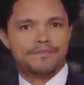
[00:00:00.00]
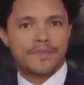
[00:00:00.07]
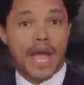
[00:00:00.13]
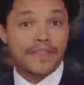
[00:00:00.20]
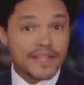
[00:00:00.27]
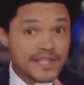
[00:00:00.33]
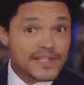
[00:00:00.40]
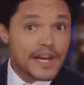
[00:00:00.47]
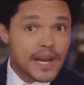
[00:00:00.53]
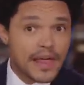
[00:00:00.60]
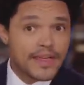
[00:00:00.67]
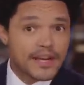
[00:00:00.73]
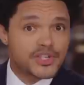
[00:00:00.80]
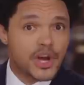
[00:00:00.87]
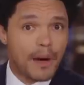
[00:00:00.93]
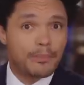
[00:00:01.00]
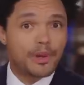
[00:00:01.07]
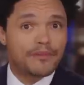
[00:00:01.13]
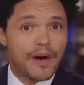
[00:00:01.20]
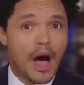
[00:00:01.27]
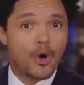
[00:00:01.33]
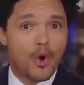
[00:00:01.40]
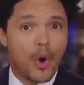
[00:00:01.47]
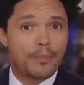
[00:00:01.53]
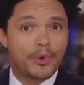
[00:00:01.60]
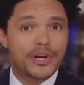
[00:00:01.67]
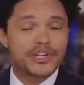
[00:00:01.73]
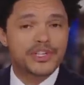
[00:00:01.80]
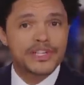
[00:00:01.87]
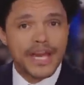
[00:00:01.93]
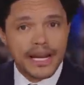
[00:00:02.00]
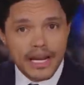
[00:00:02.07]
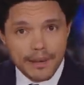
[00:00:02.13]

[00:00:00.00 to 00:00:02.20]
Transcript: And this is another example of how corporations can